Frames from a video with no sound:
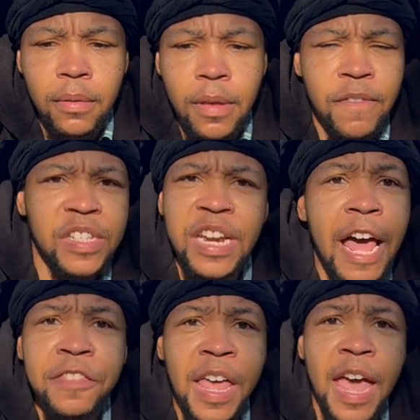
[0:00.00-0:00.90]
if it's
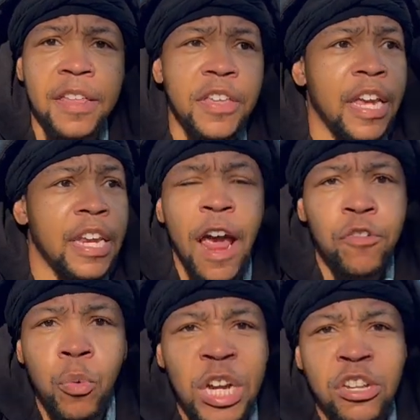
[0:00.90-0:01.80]
not that, then
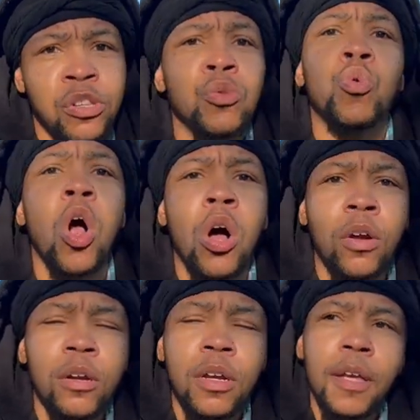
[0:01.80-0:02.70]
everyone else is wrong.
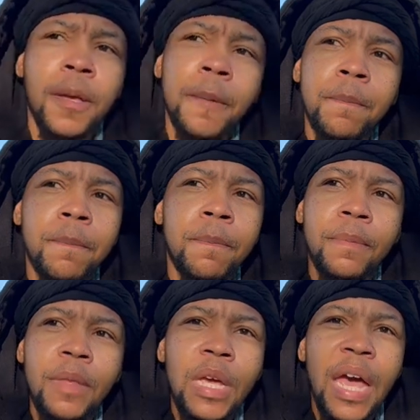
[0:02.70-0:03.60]

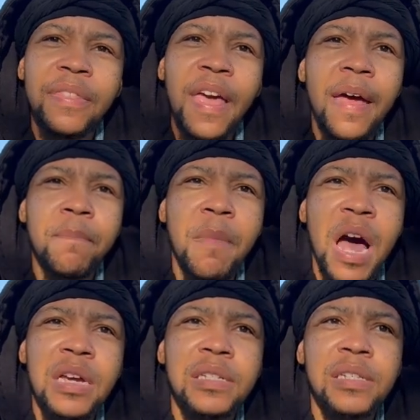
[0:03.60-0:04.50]
And that
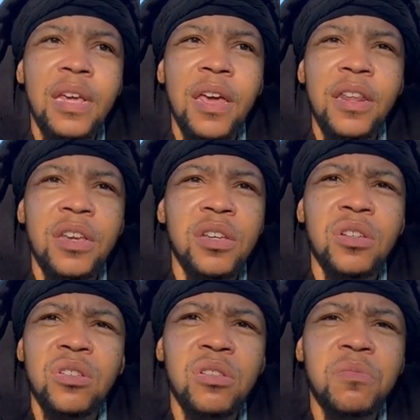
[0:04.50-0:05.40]
mindset
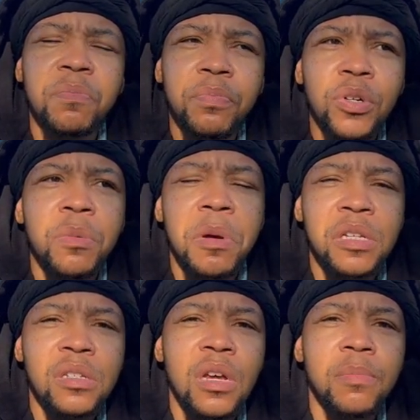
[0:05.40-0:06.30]
is pretty
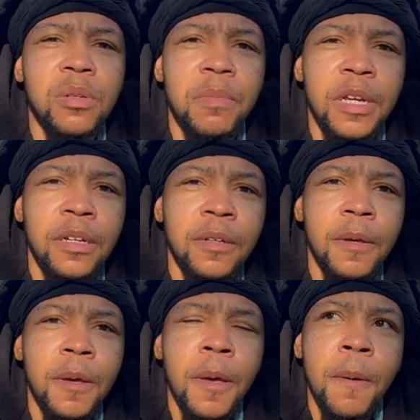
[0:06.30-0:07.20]
messed up to me,
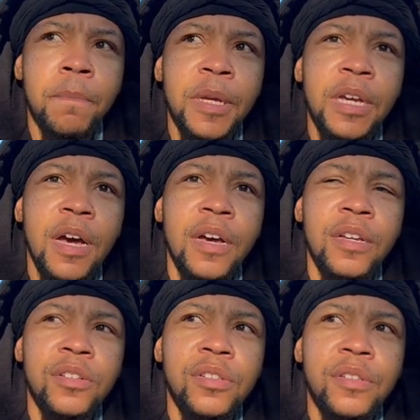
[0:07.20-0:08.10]

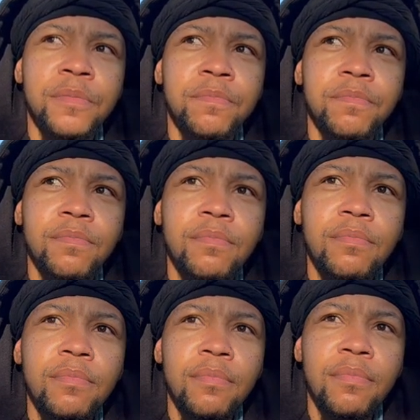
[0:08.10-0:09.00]
because
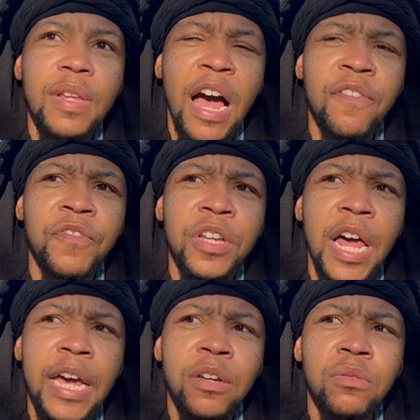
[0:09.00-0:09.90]
I feel
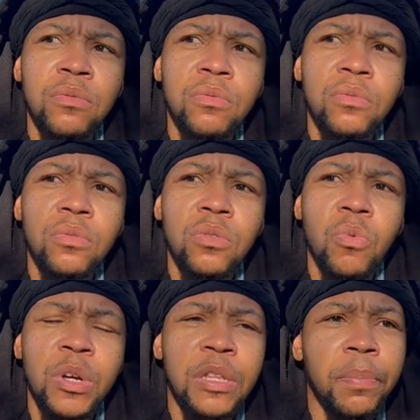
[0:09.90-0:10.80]
like
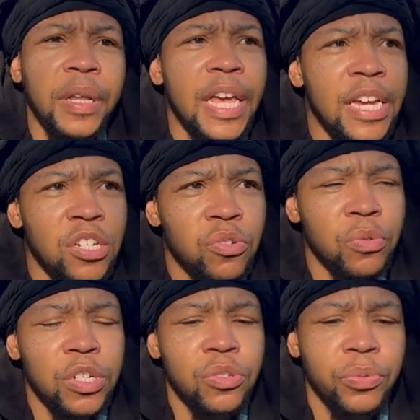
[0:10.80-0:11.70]
when the pledge
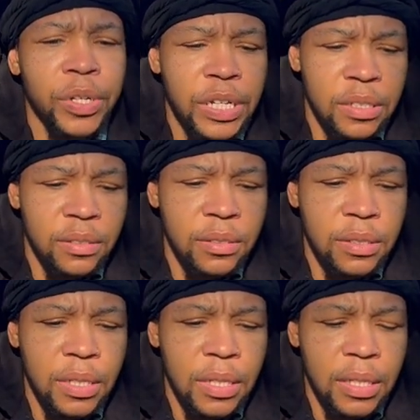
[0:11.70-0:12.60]
was written,
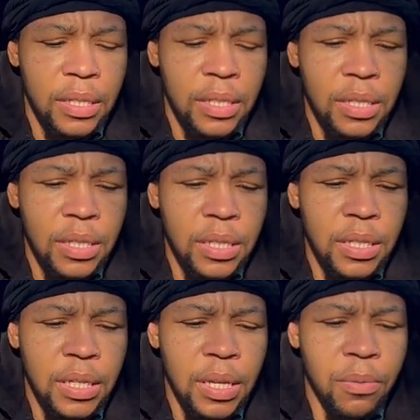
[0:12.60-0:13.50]

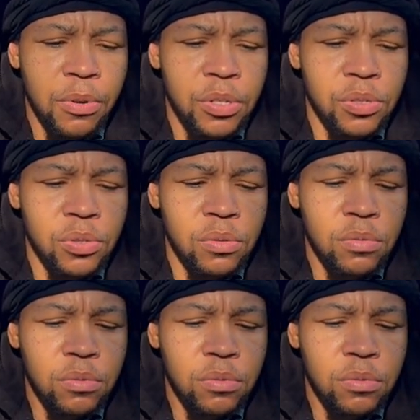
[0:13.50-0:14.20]
it was